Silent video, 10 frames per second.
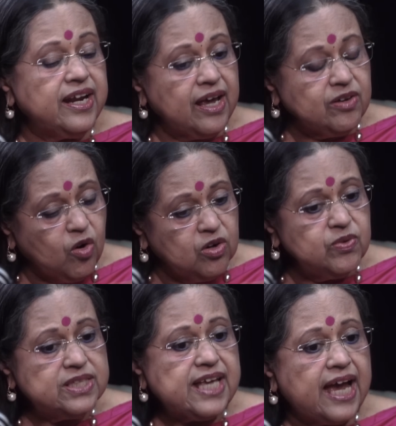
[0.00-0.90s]
And I
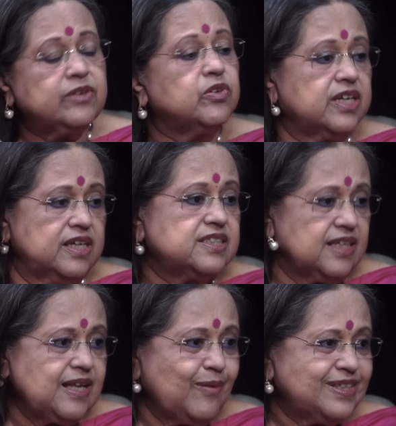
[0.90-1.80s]
always
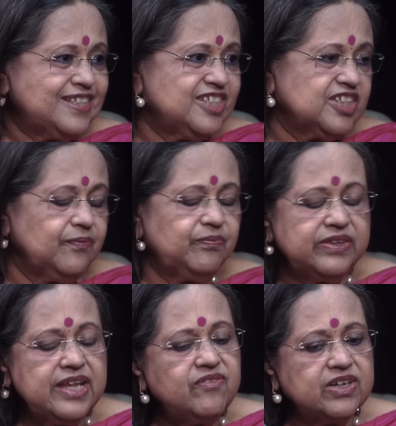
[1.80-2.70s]
advocate, as I'm a teacher,
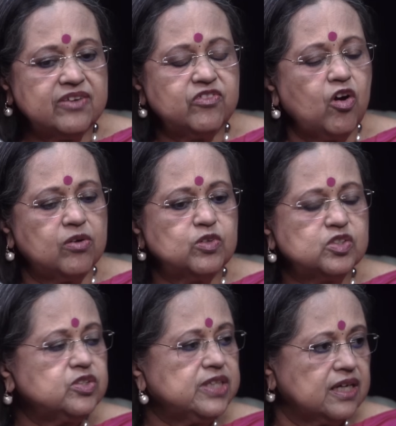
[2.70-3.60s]
never give
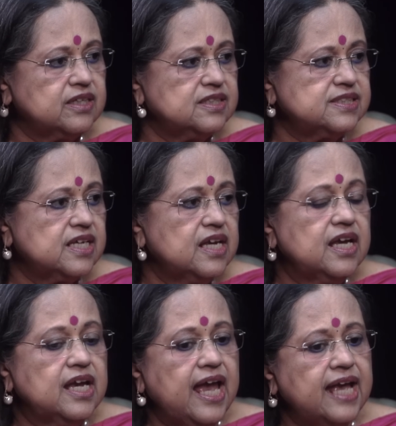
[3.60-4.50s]
hormones to young girls,
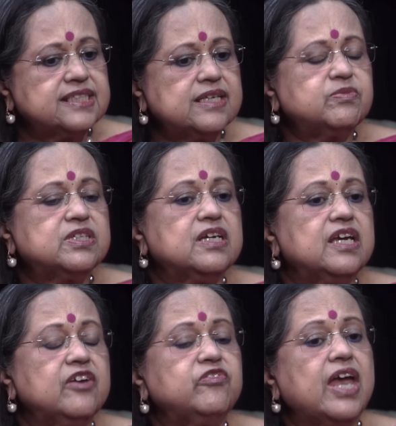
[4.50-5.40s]
except
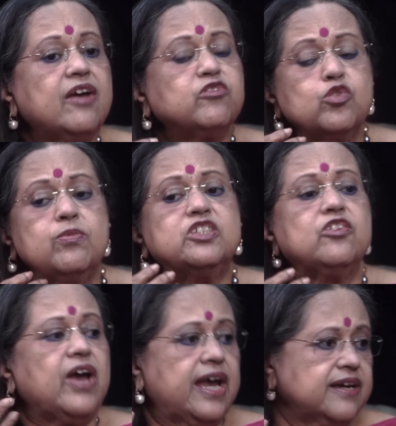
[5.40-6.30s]
if they have too
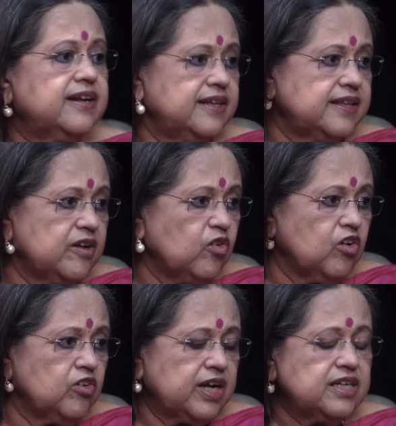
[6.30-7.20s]
much of acne, then
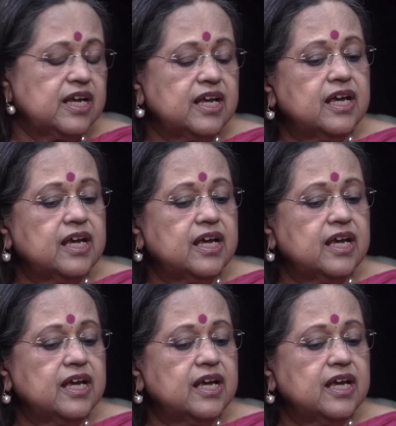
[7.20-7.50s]
all right.